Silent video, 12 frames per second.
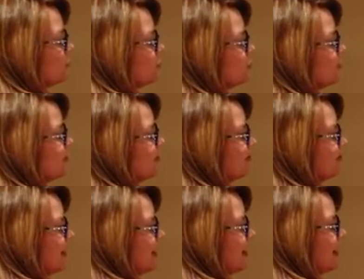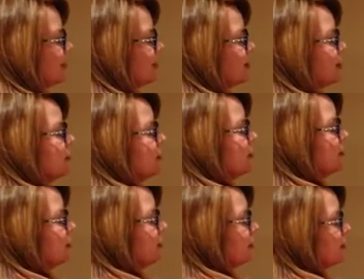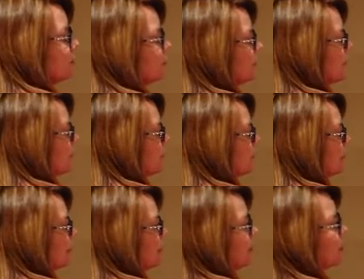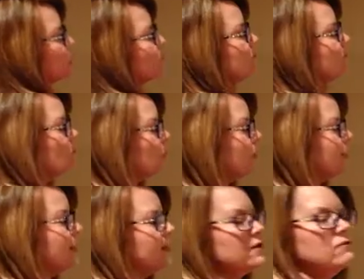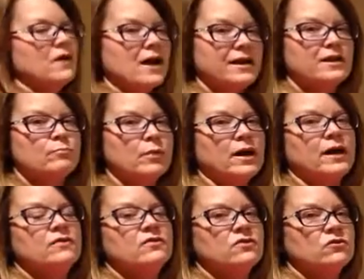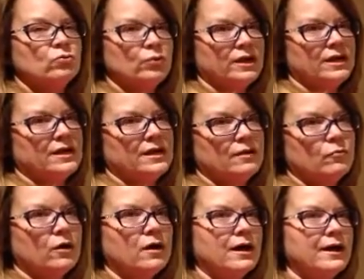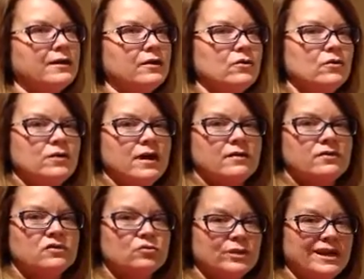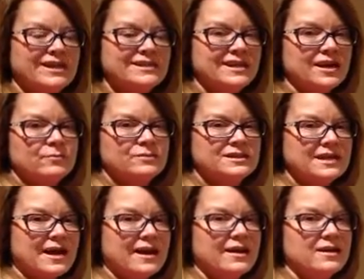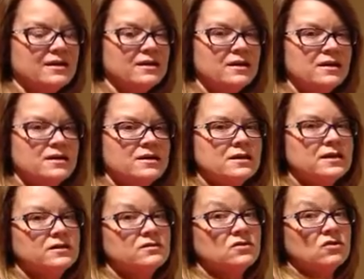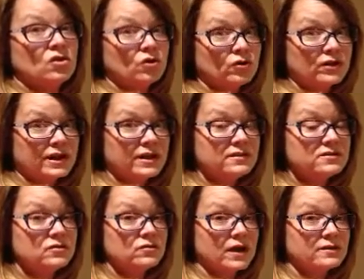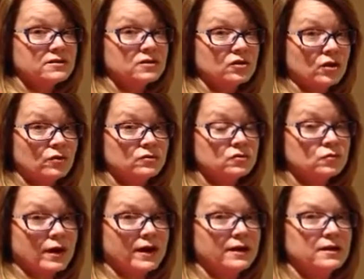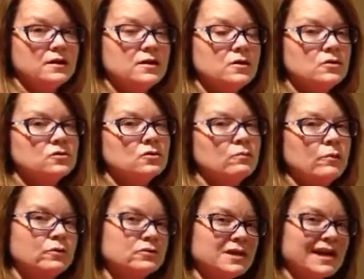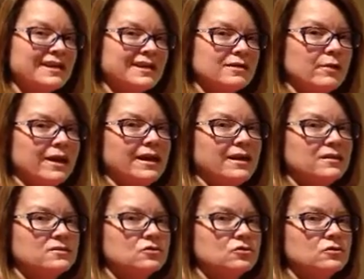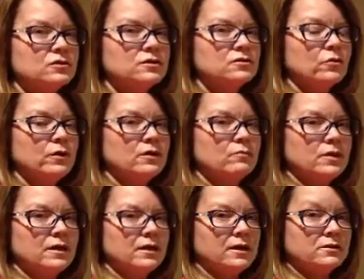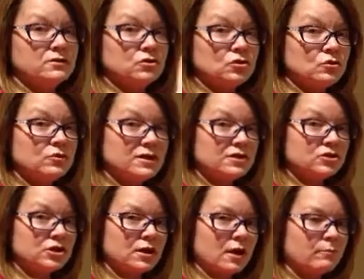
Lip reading: want you to think in your head right now, 40 divided by 3. Well, I know that 3 times 10 is 30, so that's close, right? So most likely my answer is going to be a 2-digit